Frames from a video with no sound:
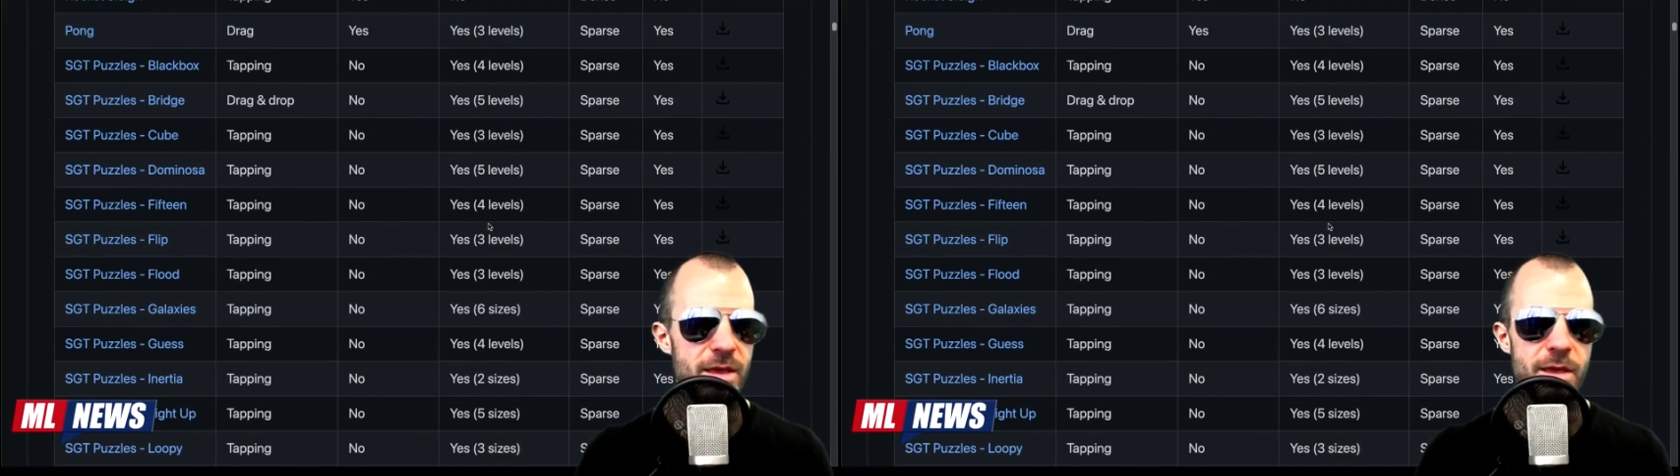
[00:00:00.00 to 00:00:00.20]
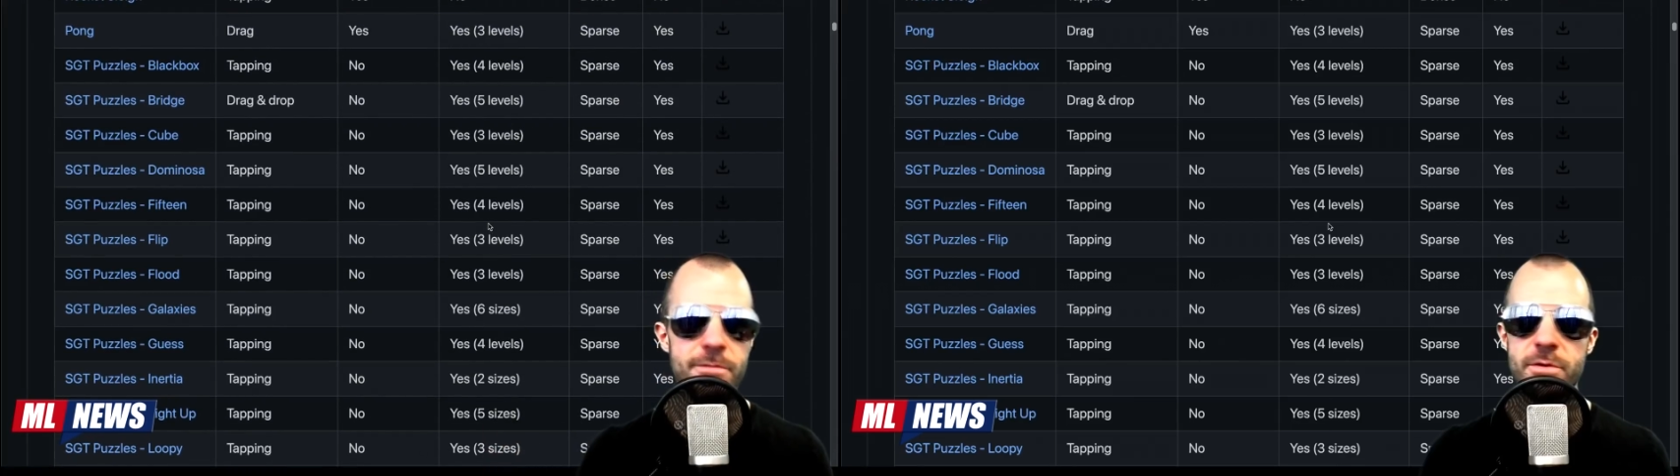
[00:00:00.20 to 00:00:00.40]

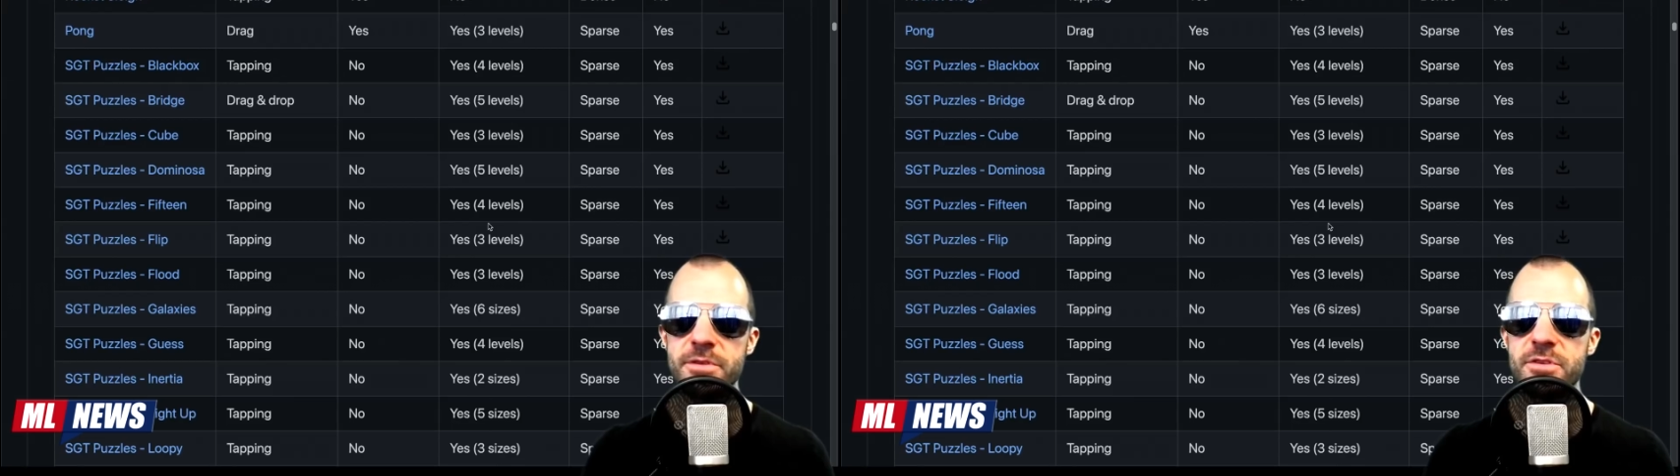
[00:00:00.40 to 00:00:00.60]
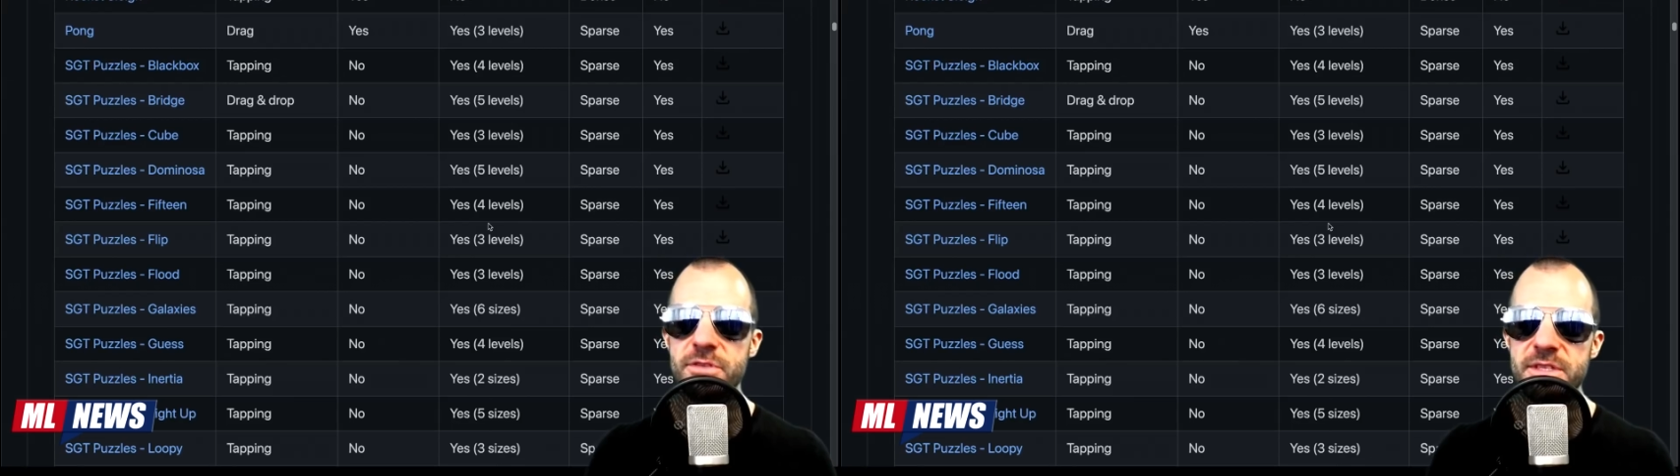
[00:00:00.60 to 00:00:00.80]
If you're
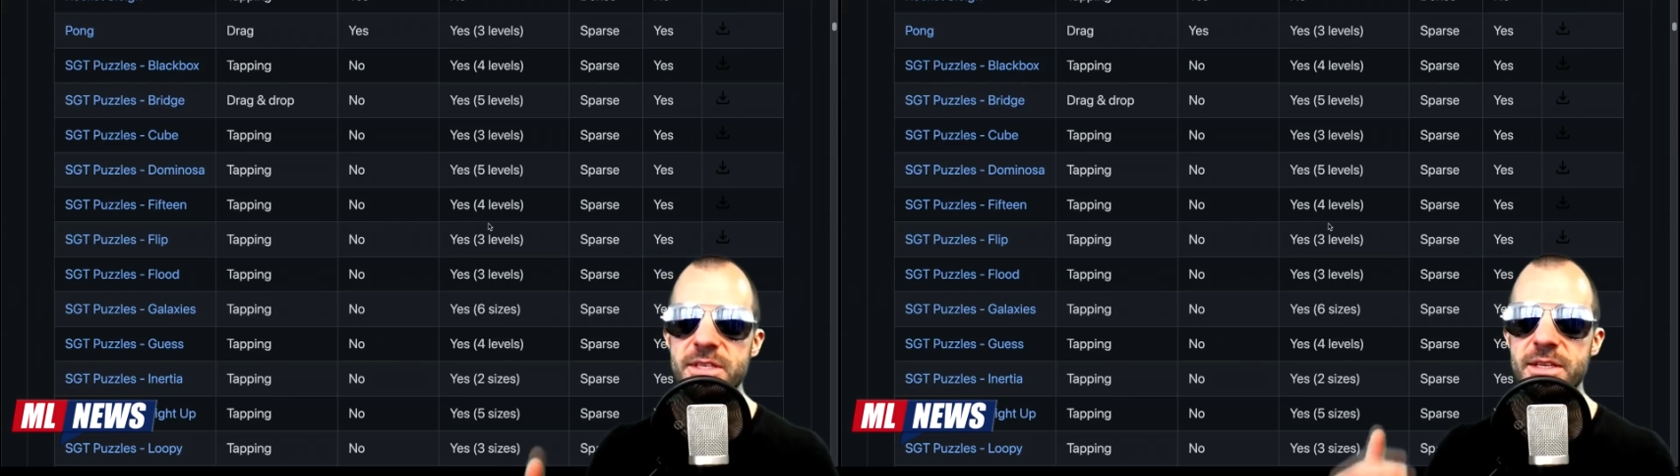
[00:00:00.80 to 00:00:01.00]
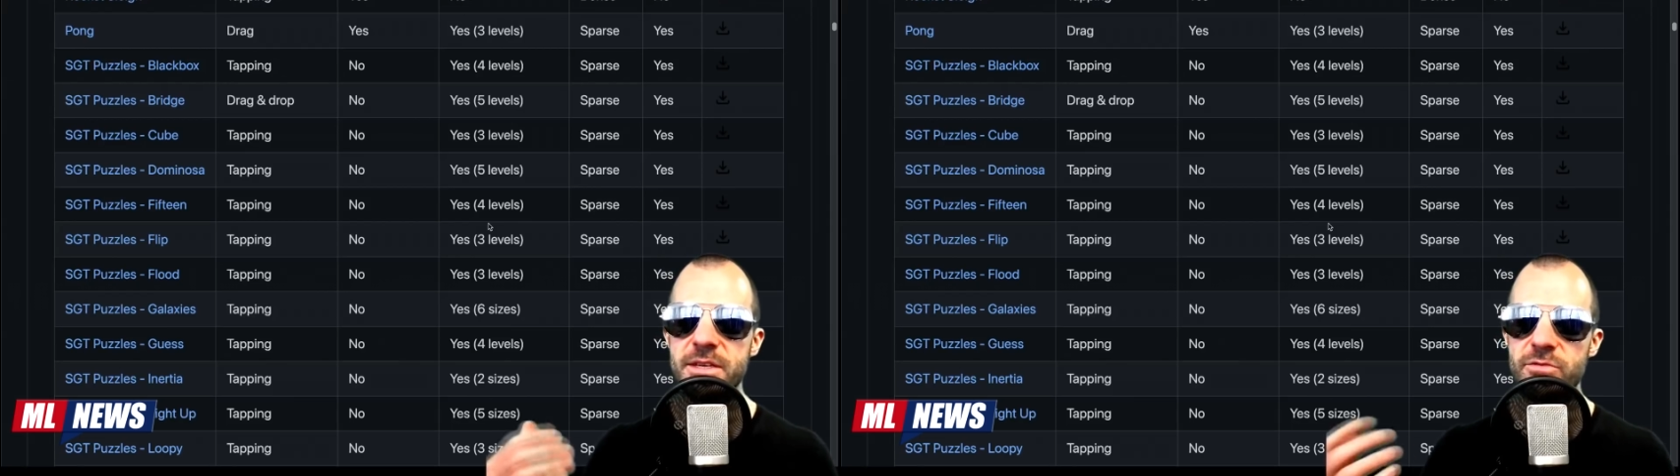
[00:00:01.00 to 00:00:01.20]
interested
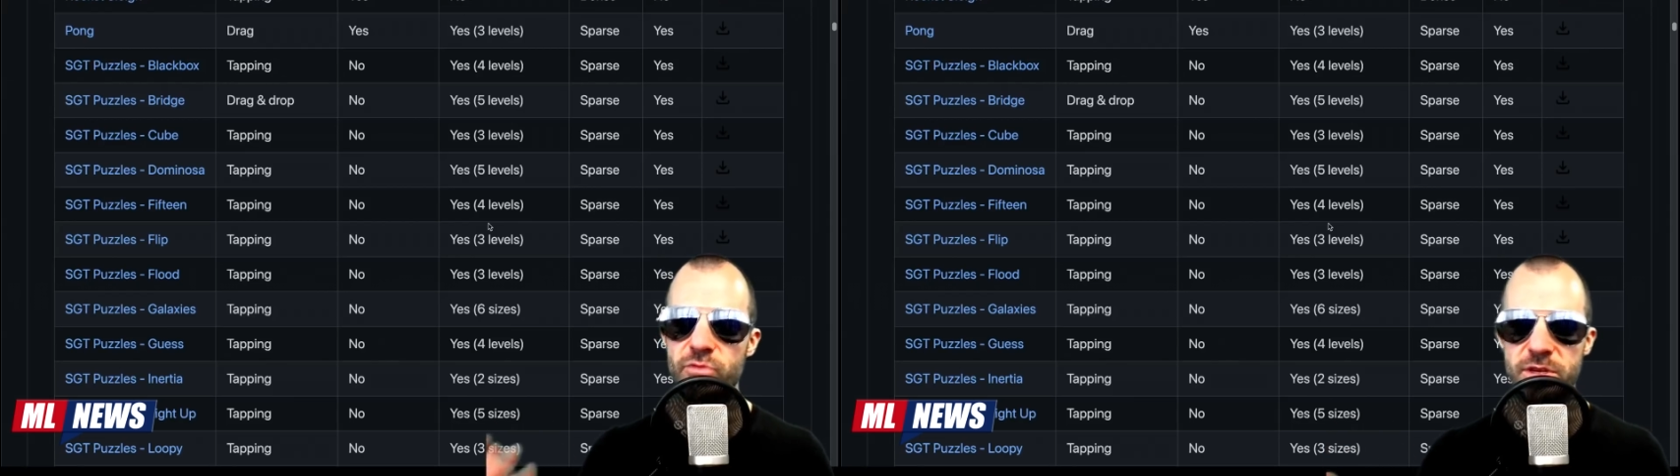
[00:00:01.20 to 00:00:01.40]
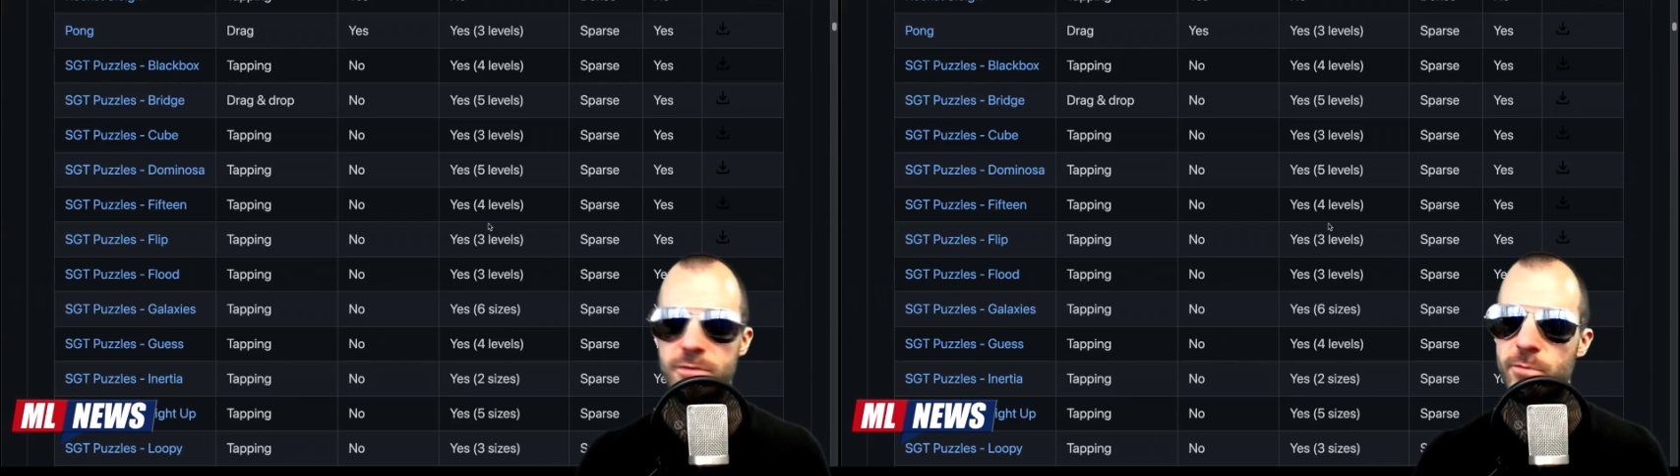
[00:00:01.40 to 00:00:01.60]
in
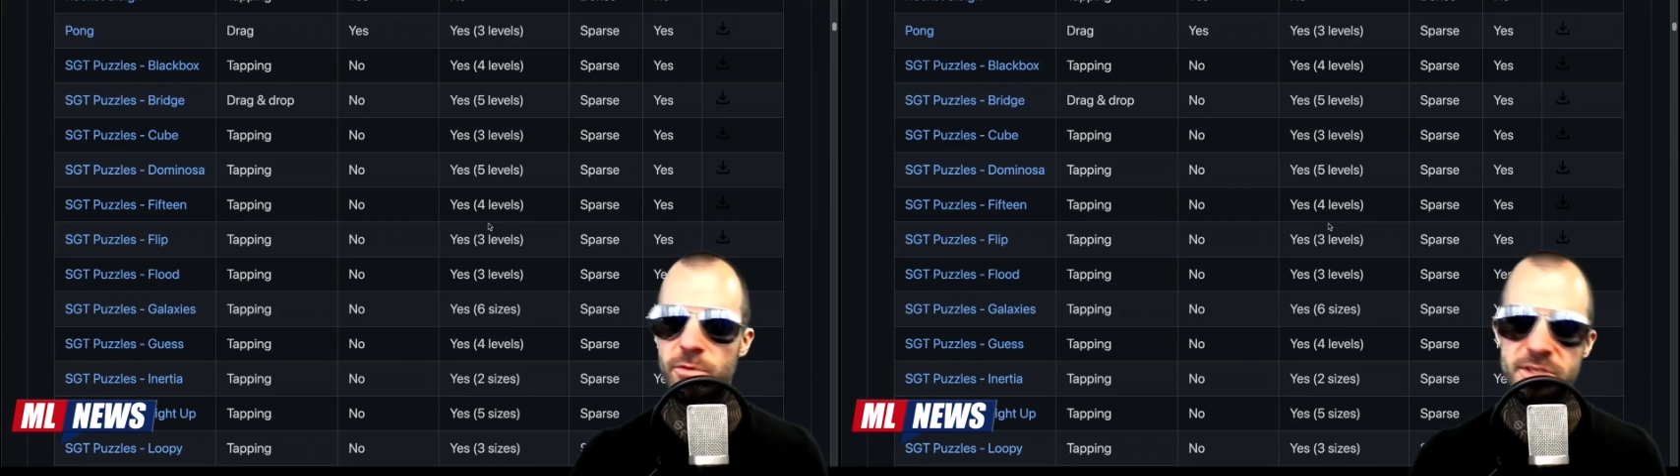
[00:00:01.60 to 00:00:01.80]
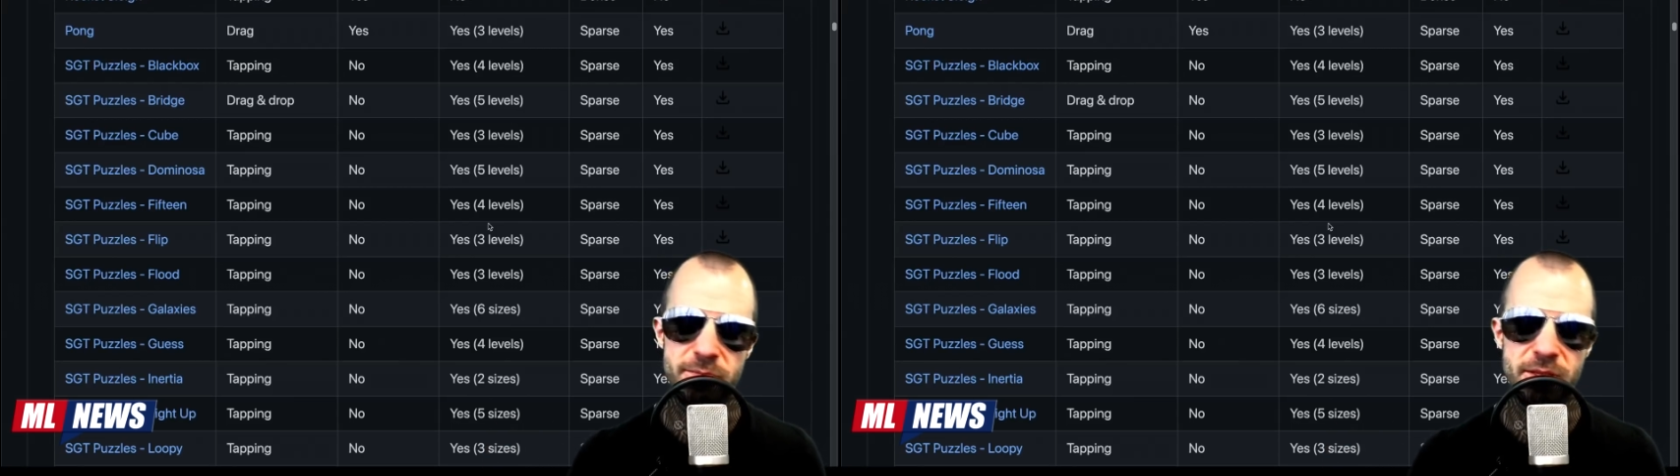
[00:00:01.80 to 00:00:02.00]

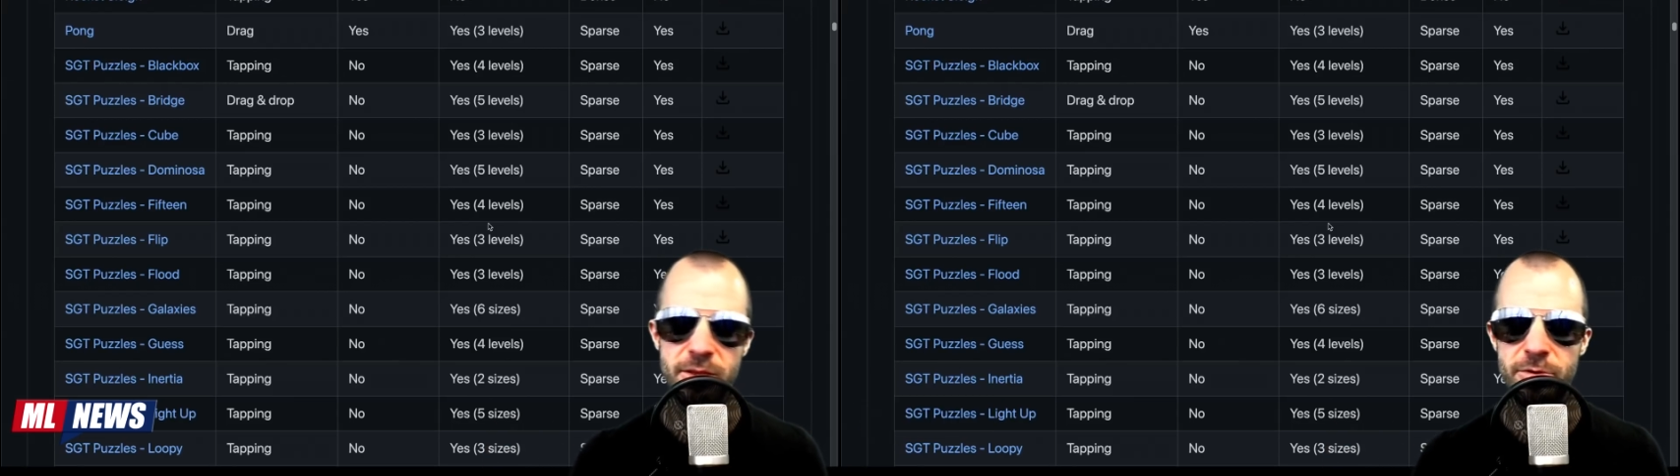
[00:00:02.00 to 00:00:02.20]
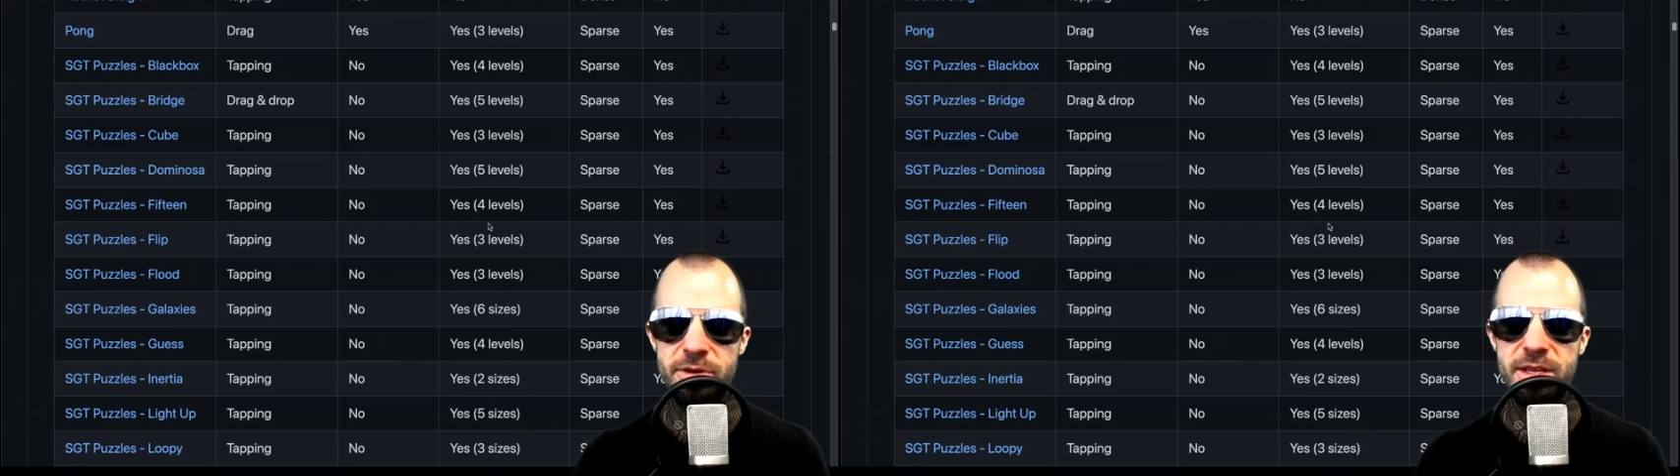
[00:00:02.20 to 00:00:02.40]
reinforcement
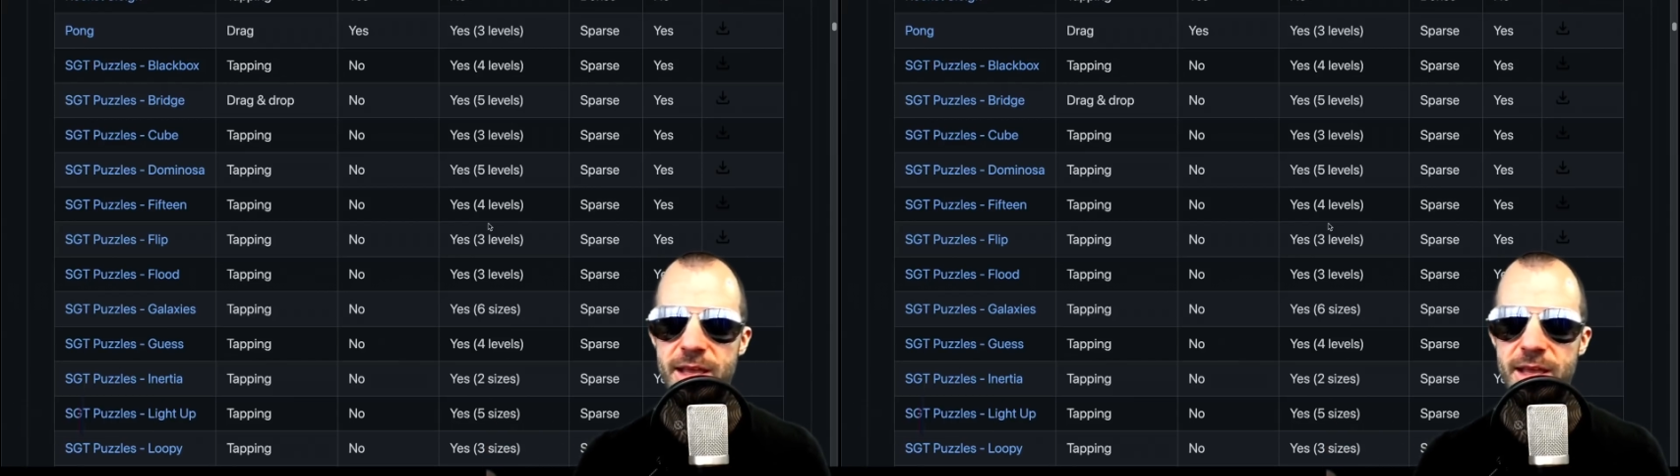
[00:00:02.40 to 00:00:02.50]
learning